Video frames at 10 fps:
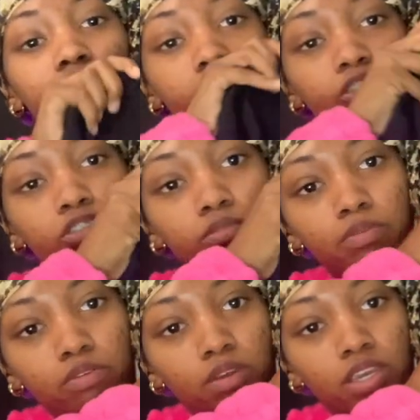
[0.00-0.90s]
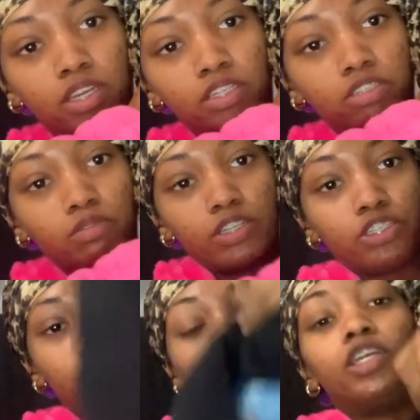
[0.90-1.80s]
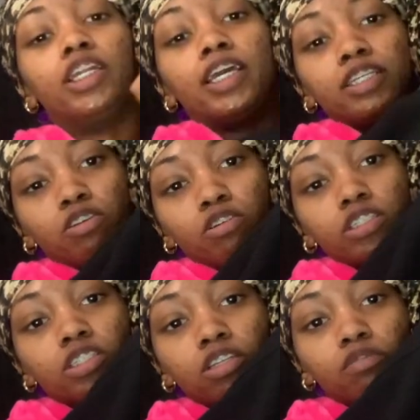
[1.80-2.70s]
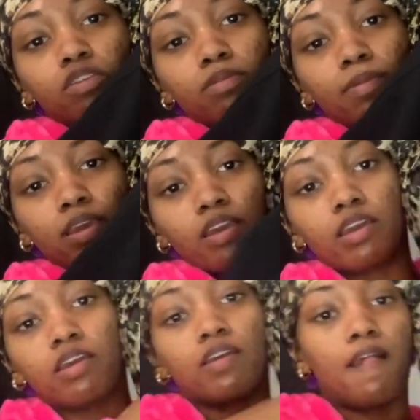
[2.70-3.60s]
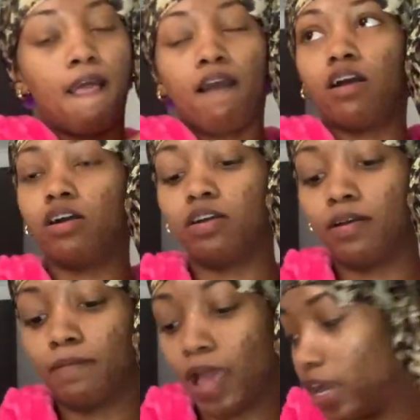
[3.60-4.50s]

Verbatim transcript: this trippy red sweatshirt and it has all this stuff on the back um i